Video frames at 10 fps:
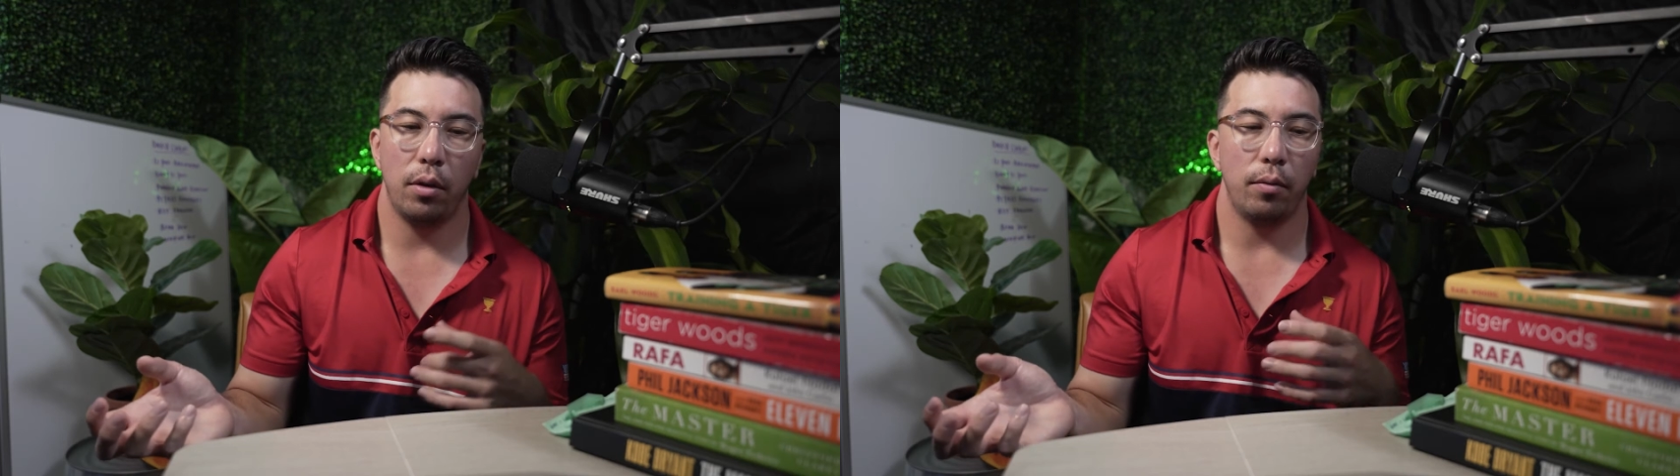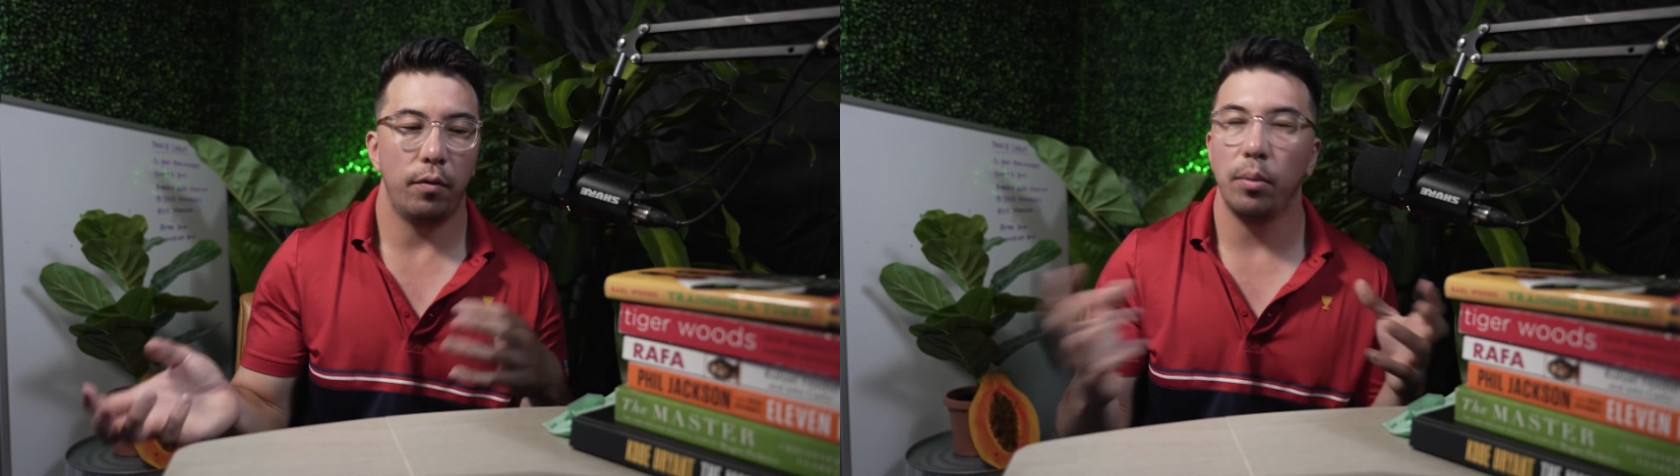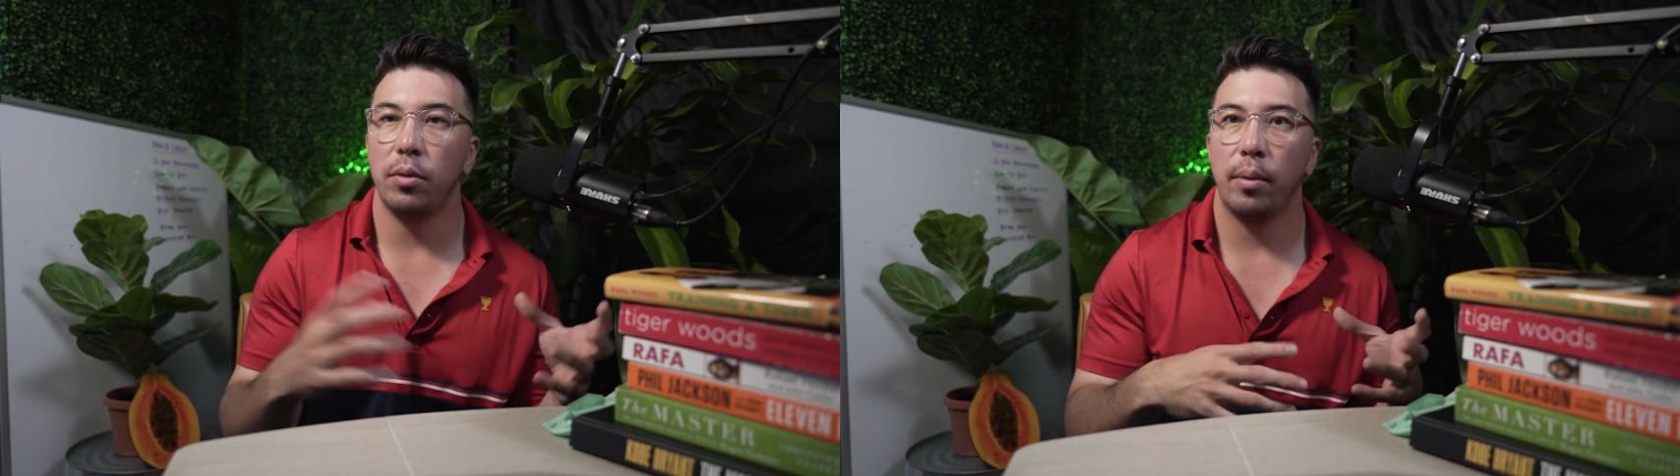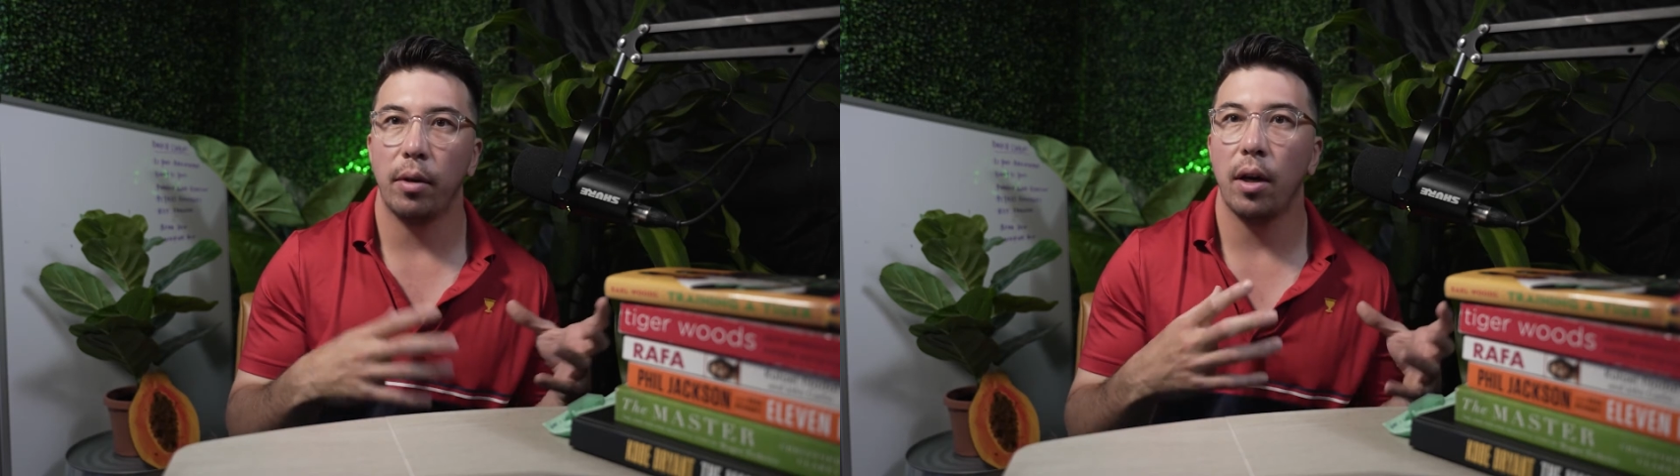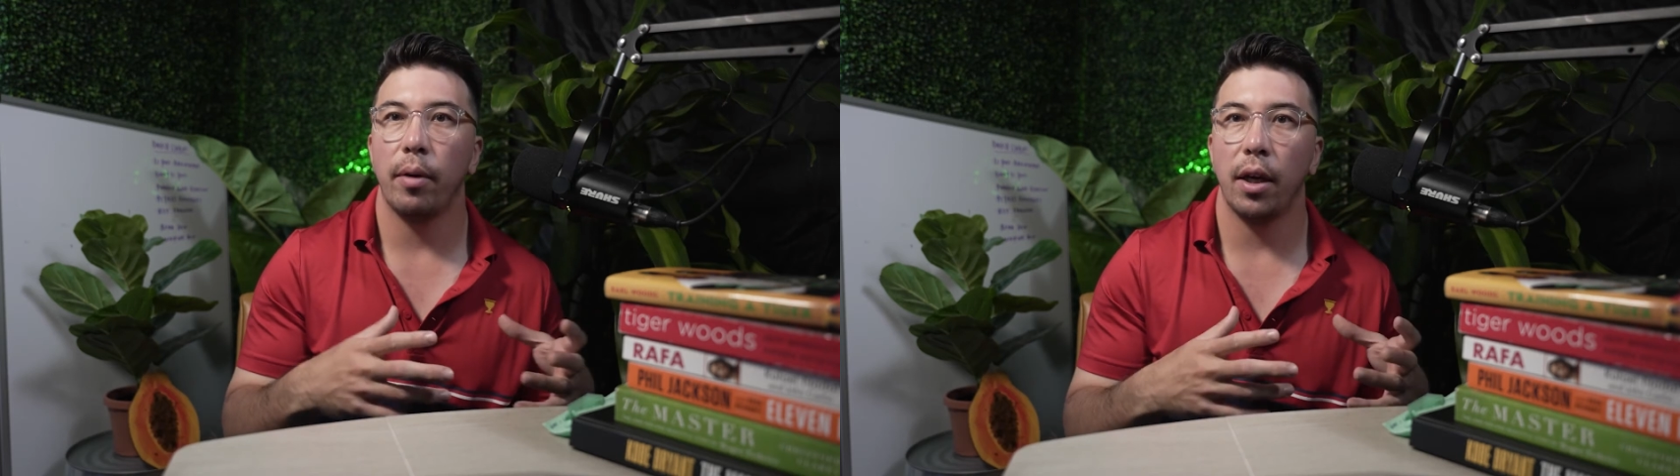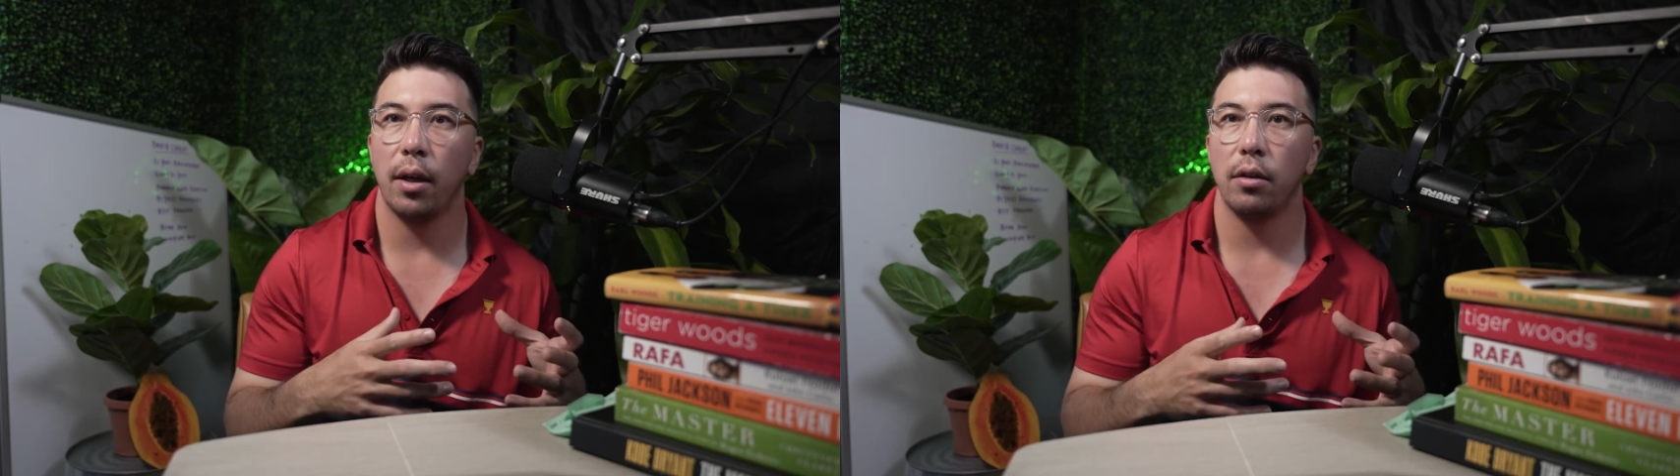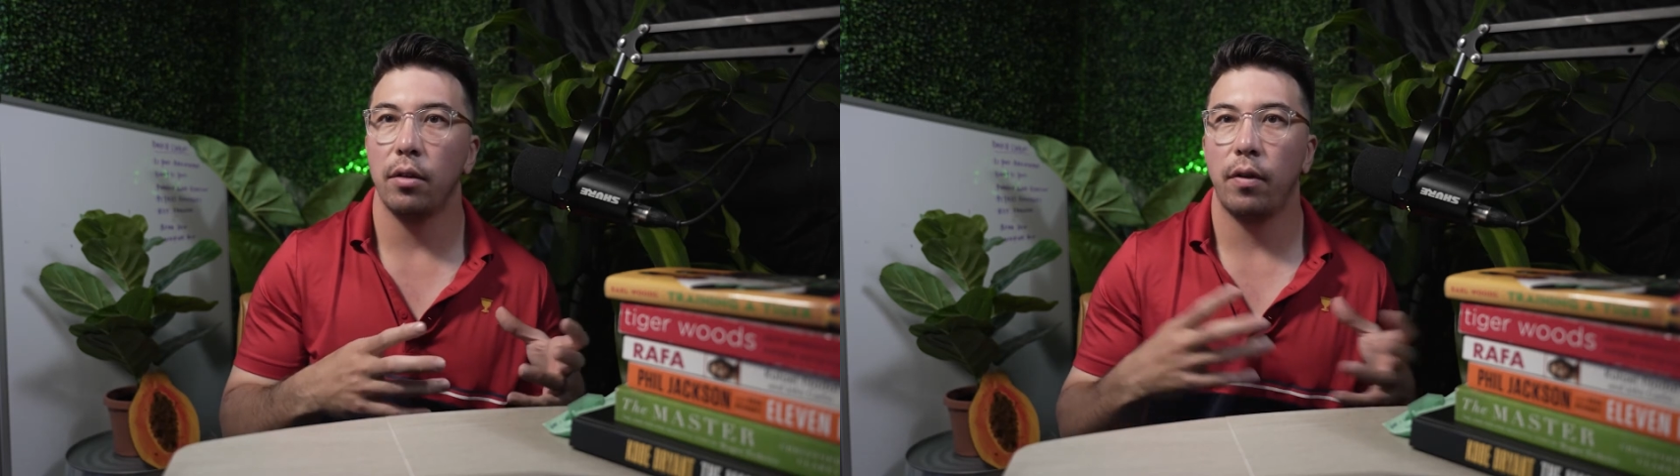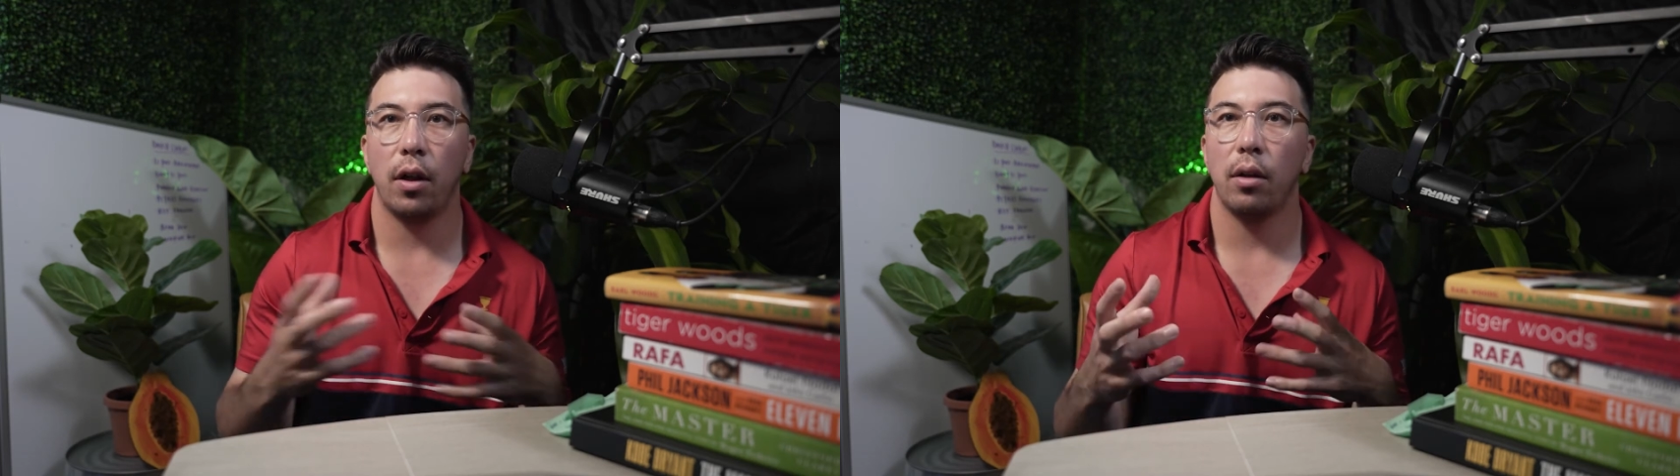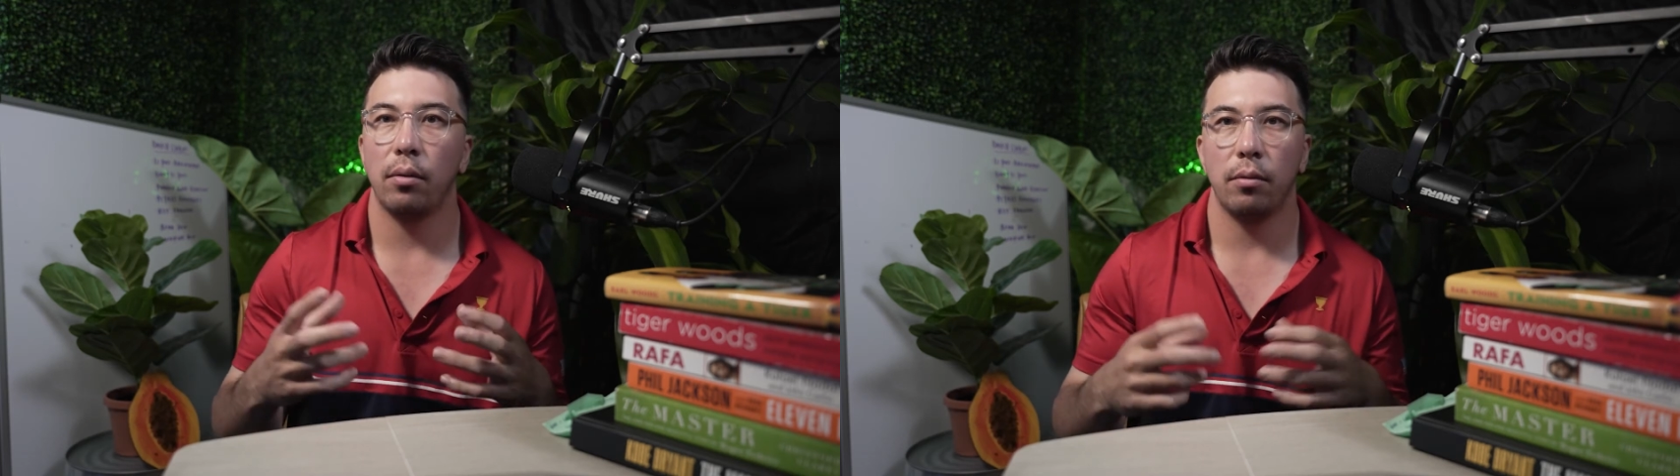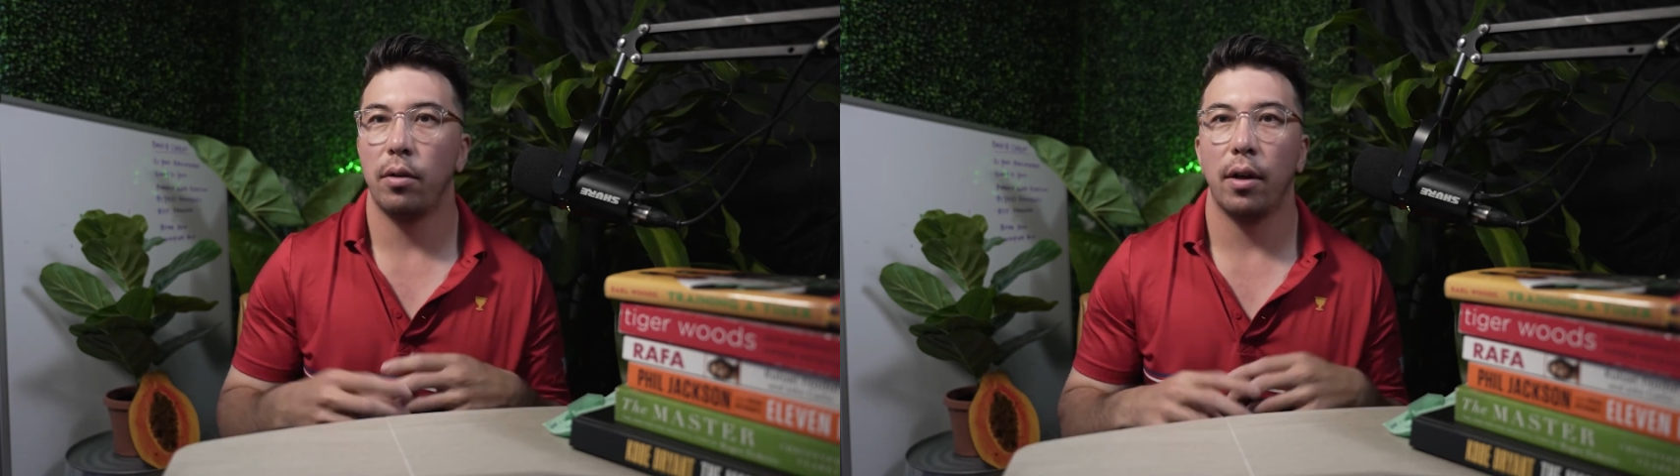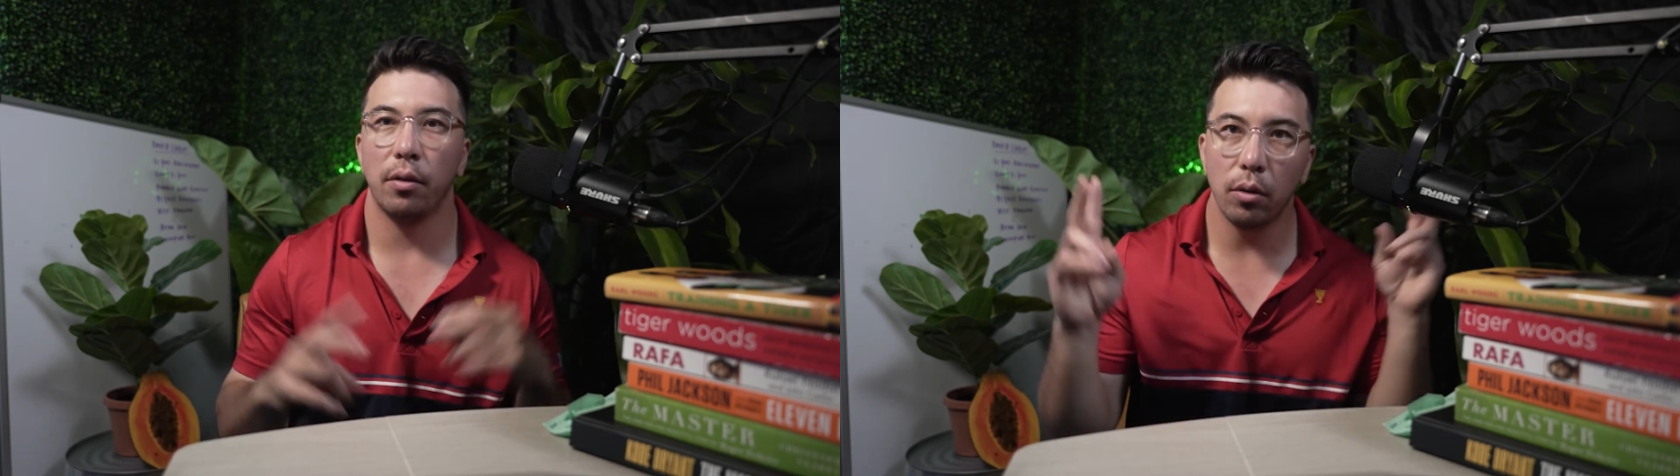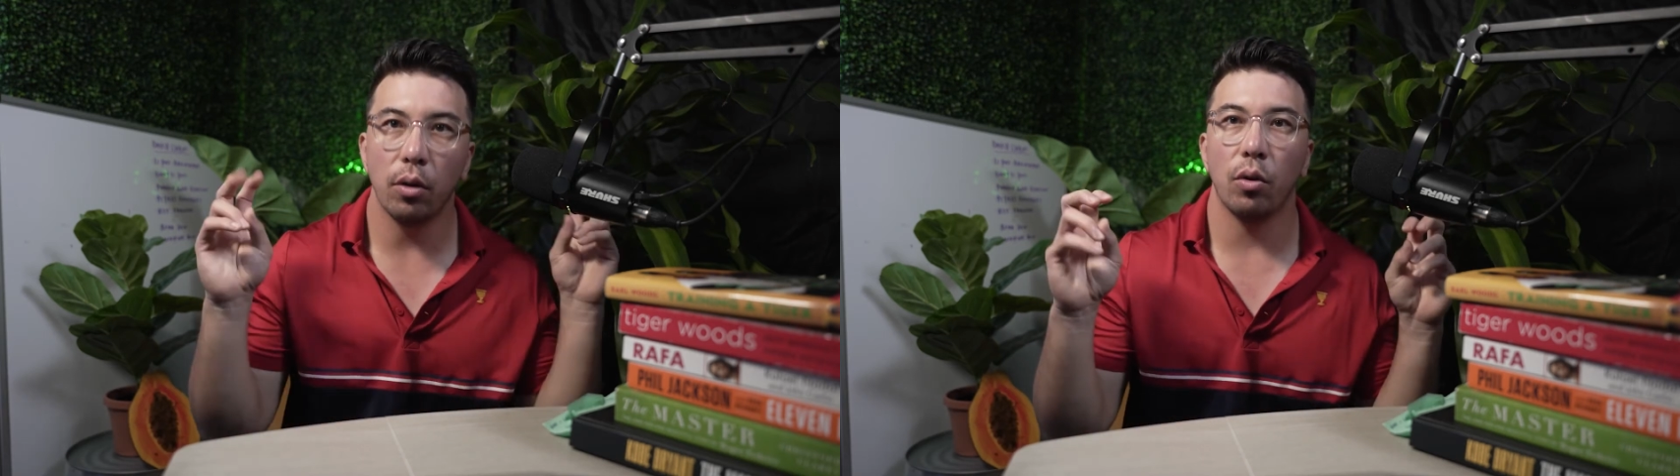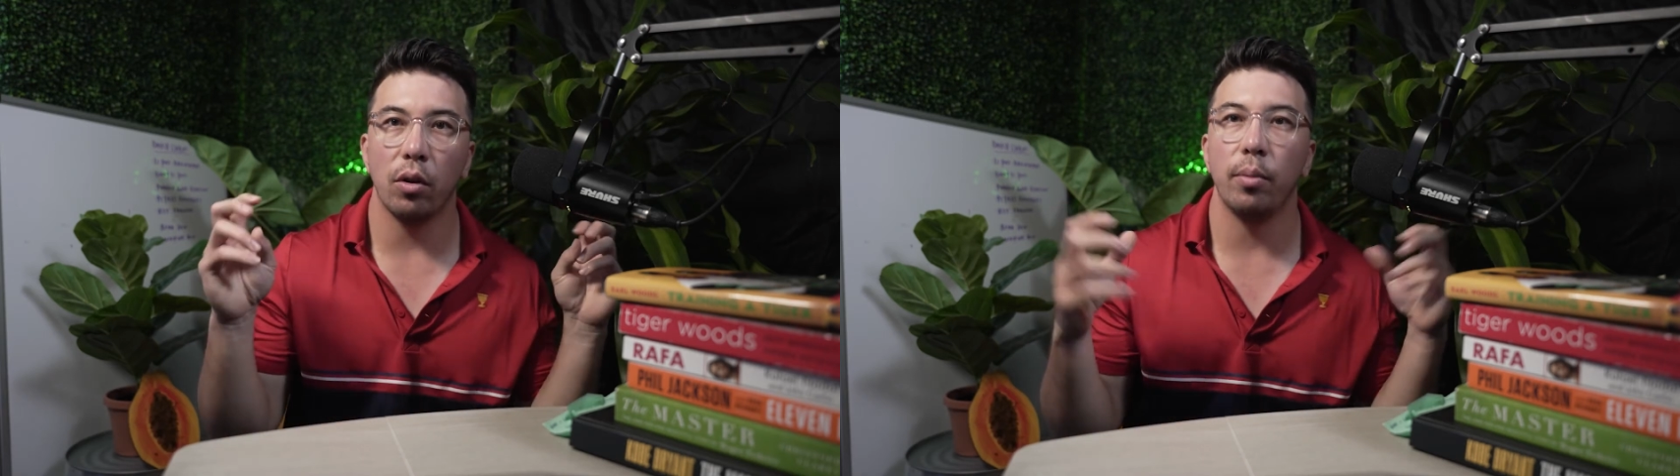film team coming in to follow around, quote unquote,